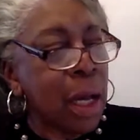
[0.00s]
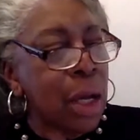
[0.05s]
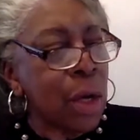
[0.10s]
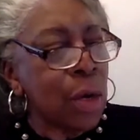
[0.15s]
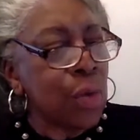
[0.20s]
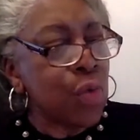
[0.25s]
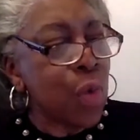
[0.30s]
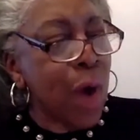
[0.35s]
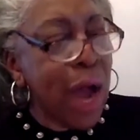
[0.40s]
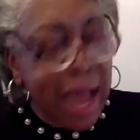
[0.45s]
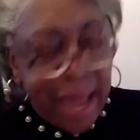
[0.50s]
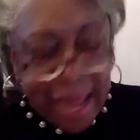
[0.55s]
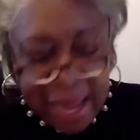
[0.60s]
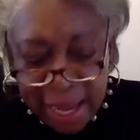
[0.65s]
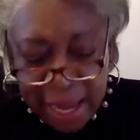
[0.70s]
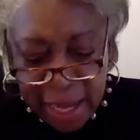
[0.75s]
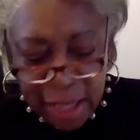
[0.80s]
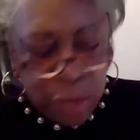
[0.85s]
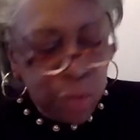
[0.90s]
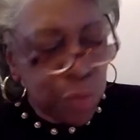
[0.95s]

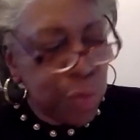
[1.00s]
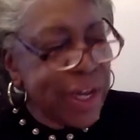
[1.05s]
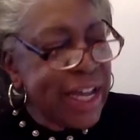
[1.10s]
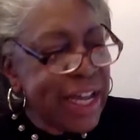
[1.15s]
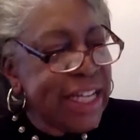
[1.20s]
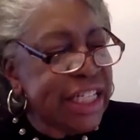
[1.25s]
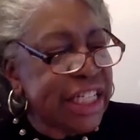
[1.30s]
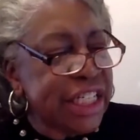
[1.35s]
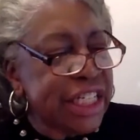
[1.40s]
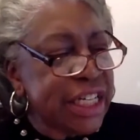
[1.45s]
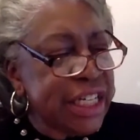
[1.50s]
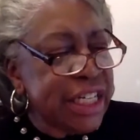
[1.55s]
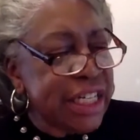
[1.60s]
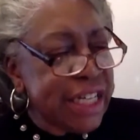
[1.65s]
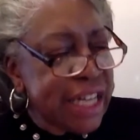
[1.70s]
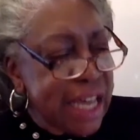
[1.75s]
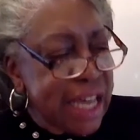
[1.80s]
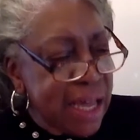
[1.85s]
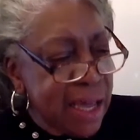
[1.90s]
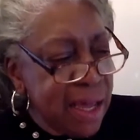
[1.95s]
Ryan reached
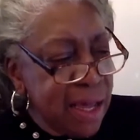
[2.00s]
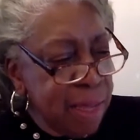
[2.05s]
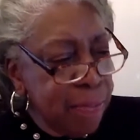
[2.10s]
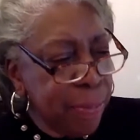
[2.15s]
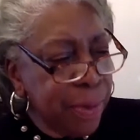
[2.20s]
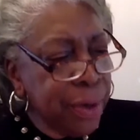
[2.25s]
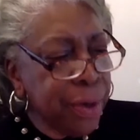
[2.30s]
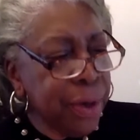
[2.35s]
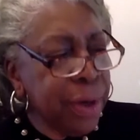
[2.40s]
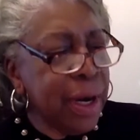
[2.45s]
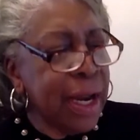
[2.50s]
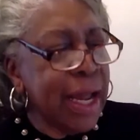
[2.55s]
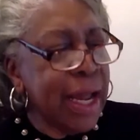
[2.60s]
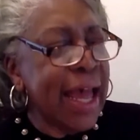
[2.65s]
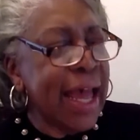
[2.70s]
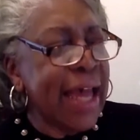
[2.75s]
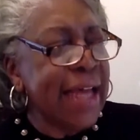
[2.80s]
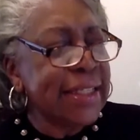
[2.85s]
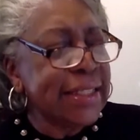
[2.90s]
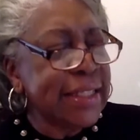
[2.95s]
deeper
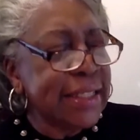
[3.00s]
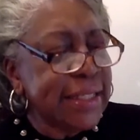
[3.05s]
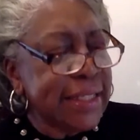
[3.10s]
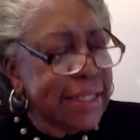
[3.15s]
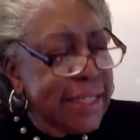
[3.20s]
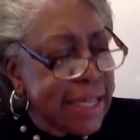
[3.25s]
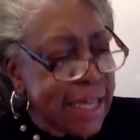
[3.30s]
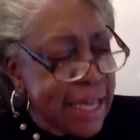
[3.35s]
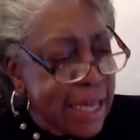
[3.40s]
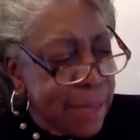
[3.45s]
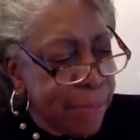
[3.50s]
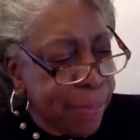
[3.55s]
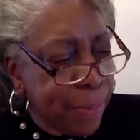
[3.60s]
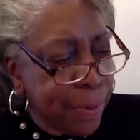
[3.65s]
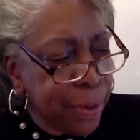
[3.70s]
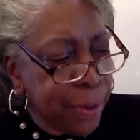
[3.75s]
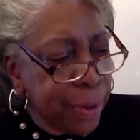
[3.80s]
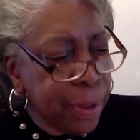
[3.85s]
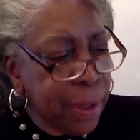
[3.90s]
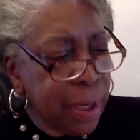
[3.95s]
and
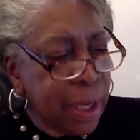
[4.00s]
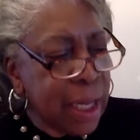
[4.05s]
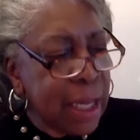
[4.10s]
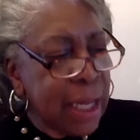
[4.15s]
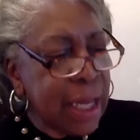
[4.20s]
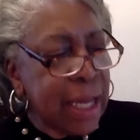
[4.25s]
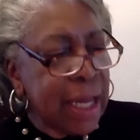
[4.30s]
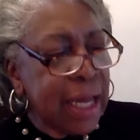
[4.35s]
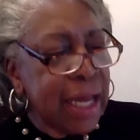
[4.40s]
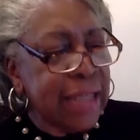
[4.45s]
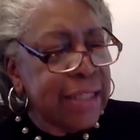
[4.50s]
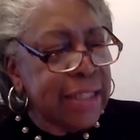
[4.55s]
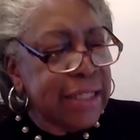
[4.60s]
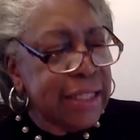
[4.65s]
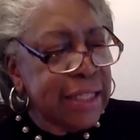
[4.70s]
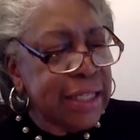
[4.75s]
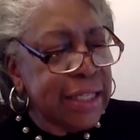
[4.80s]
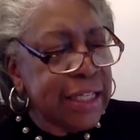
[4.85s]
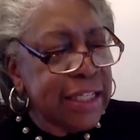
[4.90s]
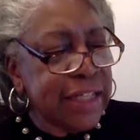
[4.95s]
deeper
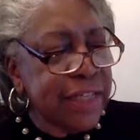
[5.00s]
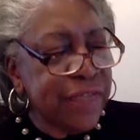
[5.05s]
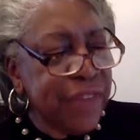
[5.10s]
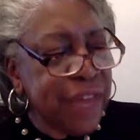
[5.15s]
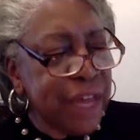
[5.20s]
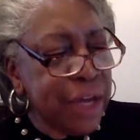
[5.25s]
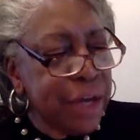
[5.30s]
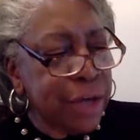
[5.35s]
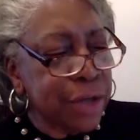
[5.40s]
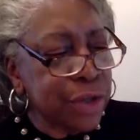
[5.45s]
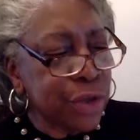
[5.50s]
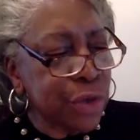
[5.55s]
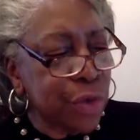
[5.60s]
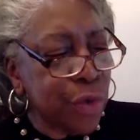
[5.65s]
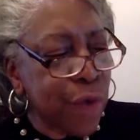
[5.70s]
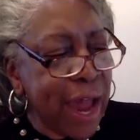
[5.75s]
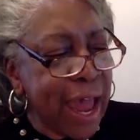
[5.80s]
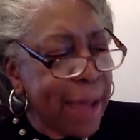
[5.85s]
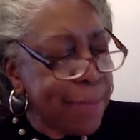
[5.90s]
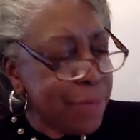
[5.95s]
until his fingers
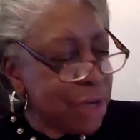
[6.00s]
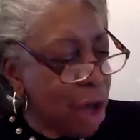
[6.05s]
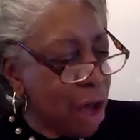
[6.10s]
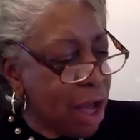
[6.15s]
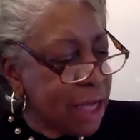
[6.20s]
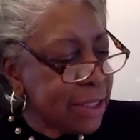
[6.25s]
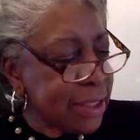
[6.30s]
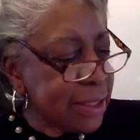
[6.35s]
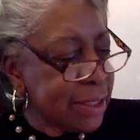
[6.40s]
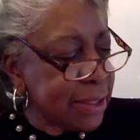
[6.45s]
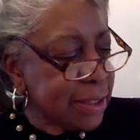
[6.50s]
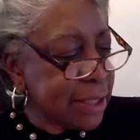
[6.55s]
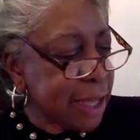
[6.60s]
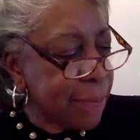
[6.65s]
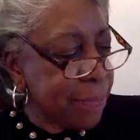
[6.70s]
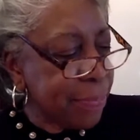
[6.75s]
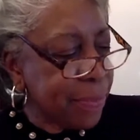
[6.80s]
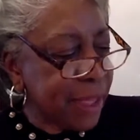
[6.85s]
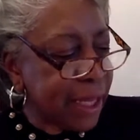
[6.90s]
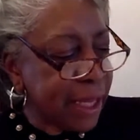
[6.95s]
grabbed onto
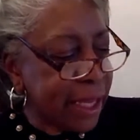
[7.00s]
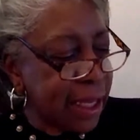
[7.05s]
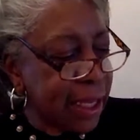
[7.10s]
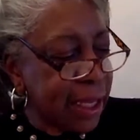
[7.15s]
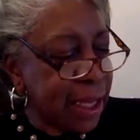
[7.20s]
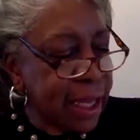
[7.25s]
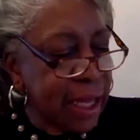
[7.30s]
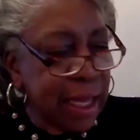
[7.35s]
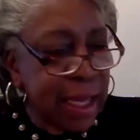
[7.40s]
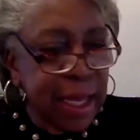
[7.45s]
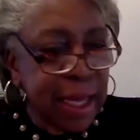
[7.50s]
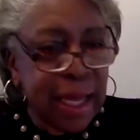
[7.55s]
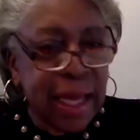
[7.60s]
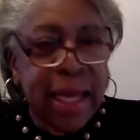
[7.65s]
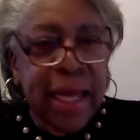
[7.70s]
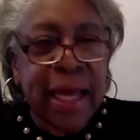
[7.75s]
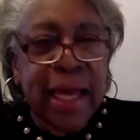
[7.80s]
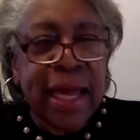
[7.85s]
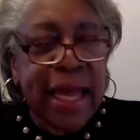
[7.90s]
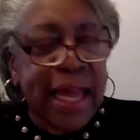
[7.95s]
something.
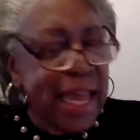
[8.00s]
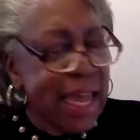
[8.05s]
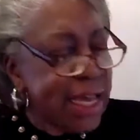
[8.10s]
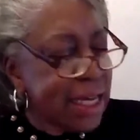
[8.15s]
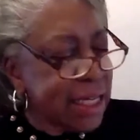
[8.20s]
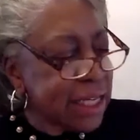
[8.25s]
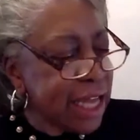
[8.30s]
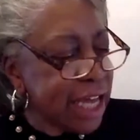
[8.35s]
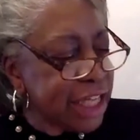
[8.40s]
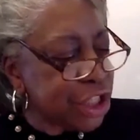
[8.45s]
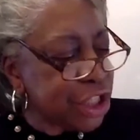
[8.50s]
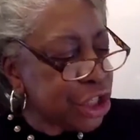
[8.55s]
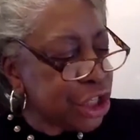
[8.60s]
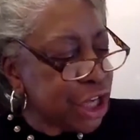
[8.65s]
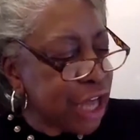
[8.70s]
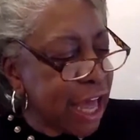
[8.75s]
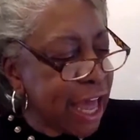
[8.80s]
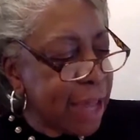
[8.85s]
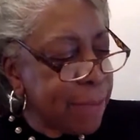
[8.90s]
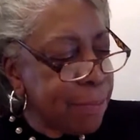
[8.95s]
He clutched
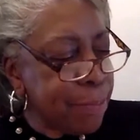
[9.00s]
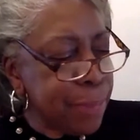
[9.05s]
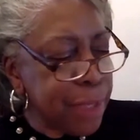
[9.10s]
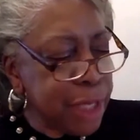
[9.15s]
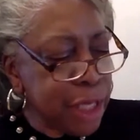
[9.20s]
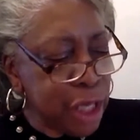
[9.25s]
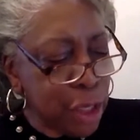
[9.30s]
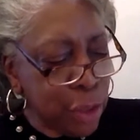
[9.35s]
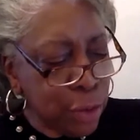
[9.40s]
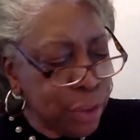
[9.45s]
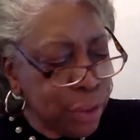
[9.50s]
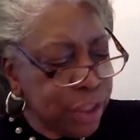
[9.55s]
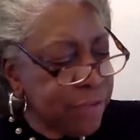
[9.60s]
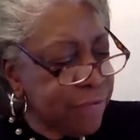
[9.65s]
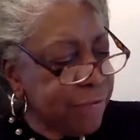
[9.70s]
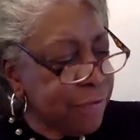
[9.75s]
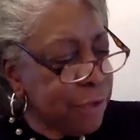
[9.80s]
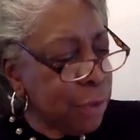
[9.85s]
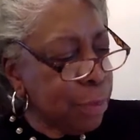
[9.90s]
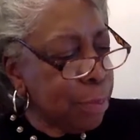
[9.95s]
a
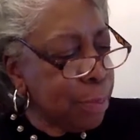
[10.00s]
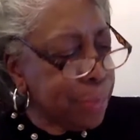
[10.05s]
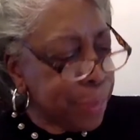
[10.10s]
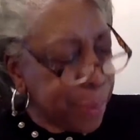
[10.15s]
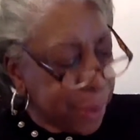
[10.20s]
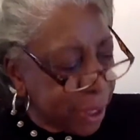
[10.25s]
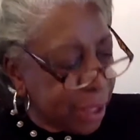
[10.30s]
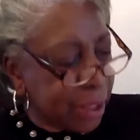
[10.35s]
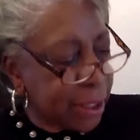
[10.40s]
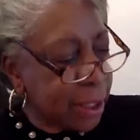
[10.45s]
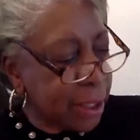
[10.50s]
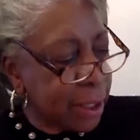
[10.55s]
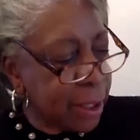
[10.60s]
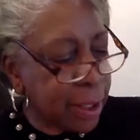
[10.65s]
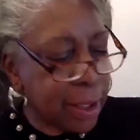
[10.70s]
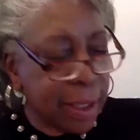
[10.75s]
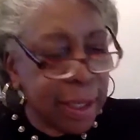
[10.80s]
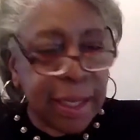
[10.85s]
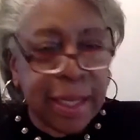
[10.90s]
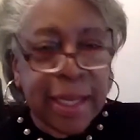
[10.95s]
beautiful book
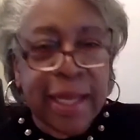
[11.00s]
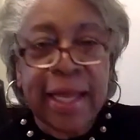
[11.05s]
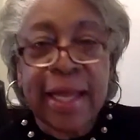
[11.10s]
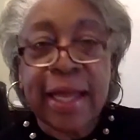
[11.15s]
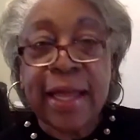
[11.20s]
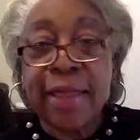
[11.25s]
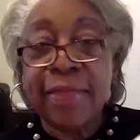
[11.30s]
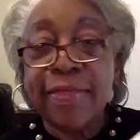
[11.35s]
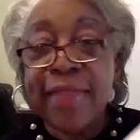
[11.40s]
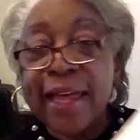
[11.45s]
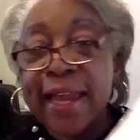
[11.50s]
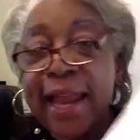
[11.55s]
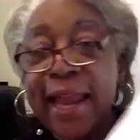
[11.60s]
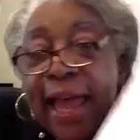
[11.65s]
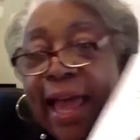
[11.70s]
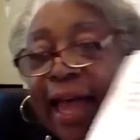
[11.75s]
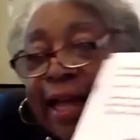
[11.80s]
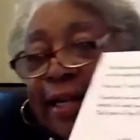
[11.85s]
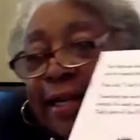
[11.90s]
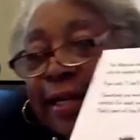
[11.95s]
that
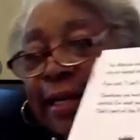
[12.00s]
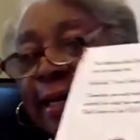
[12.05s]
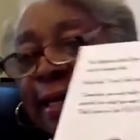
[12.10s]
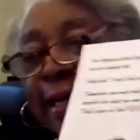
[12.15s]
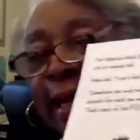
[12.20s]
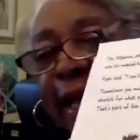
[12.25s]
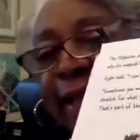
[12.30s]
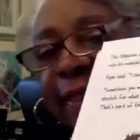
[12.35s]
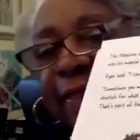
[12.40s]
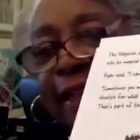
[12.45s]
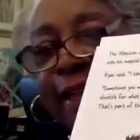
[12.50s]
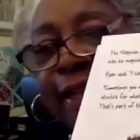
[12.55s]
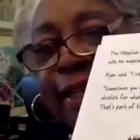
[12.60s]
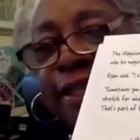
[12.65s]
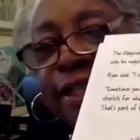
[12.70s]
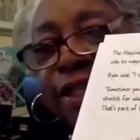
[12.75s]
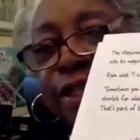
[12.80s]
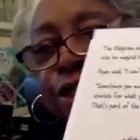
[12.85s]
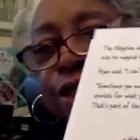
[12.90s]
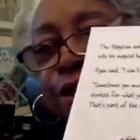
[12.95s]
had nothing
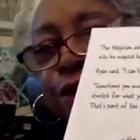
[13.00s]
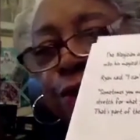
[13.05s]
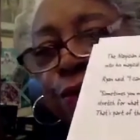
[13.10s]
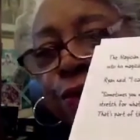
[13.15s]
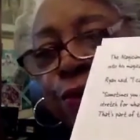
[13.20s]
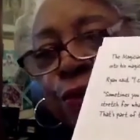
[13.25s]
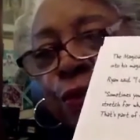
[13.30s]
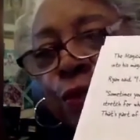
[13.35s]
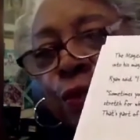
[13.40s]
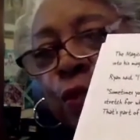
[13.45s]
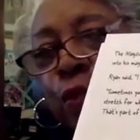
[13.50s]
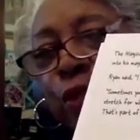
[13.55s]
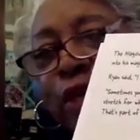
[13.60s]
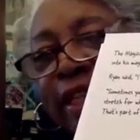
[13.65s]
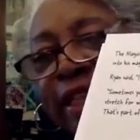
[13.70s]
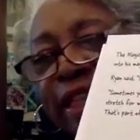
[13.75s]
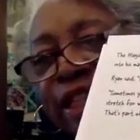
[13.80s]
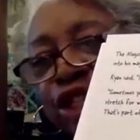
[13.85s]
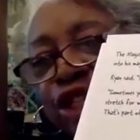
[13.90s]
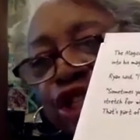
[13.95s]
to do
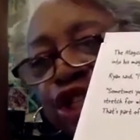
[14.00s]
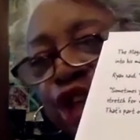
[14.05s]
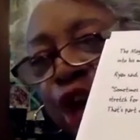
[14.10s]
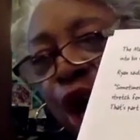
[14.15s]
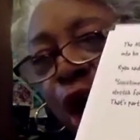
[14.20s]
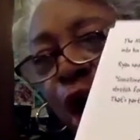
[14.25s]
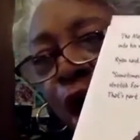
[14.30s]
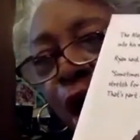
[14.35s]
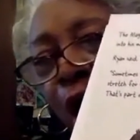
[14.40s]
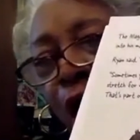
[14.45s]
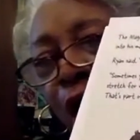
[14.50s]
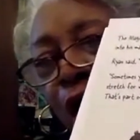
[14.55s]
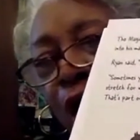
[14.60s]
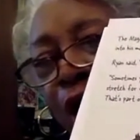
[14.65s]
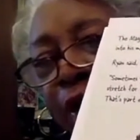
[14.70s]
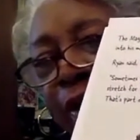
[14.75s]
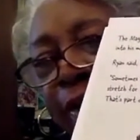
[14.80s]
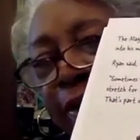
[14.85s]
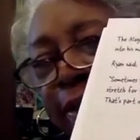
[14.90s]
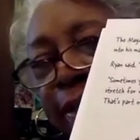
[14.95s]
with
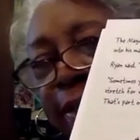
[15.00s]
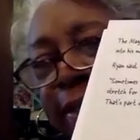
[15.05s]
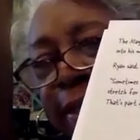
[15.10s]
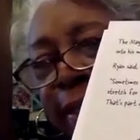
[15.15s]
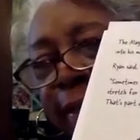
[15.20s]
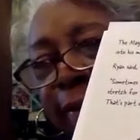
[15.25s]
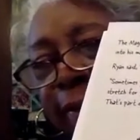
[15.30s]
dogs.